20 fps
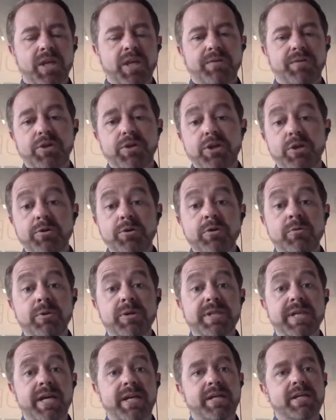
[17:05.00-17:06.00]
If we don't know
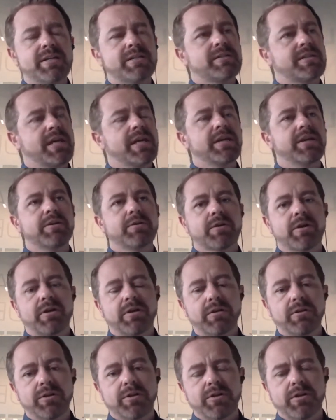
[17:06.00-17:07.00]
what that is, take your,
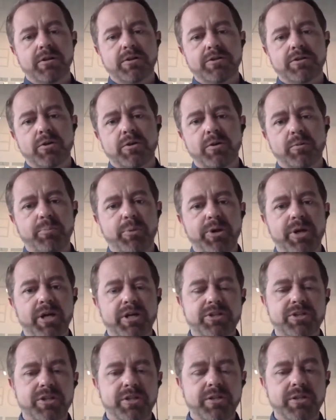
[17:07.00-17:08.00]
your total
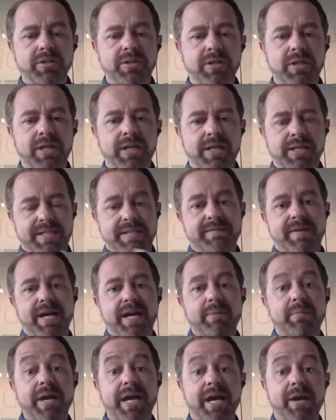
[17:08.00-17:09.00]
production, divide
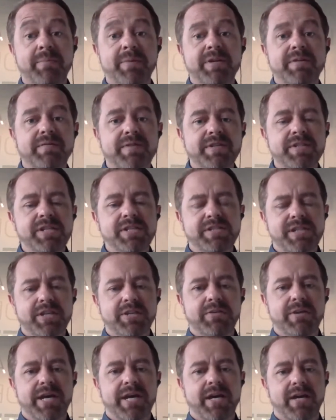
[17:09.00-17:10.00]
it by how many visits that you
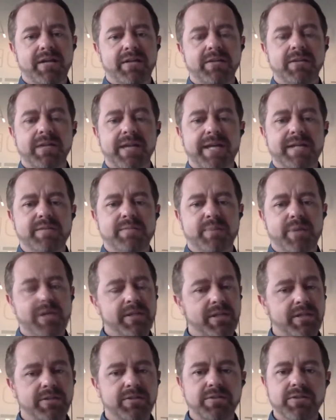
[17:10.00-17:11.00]
had in the last month
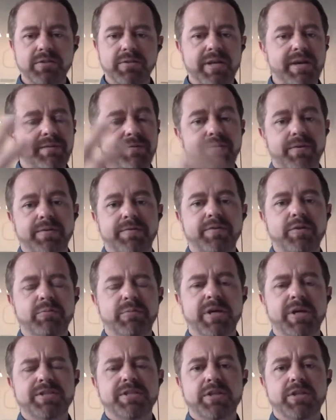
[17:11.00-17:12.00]
and do that for a few
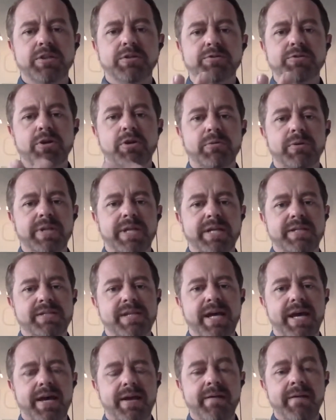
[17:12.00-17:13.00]
months and you'll know where that's
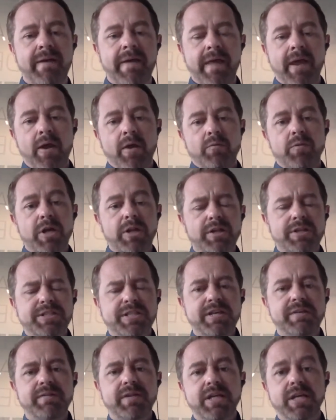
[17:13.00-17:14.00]
at.
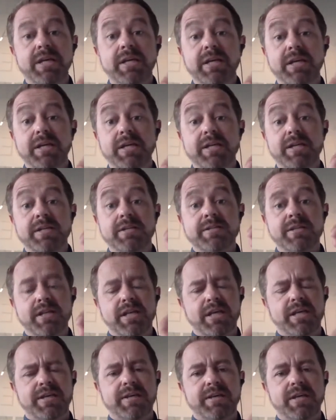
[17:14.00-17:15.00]
Relativity is,
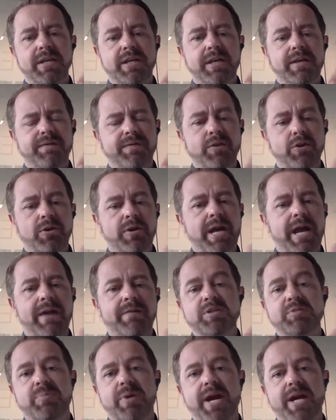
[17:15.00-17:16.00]
it, if you're an
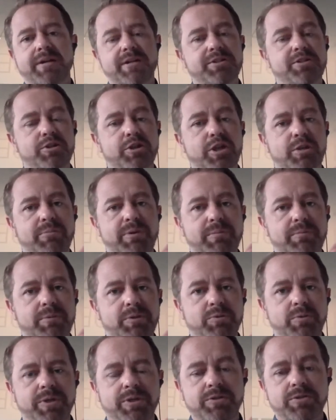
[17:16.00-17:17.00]
average practice, you're gonna be
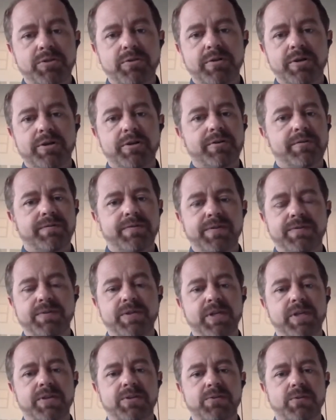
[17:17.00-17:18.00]
between
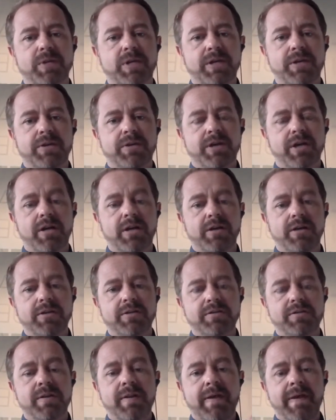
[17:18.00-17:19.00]
250 and $300.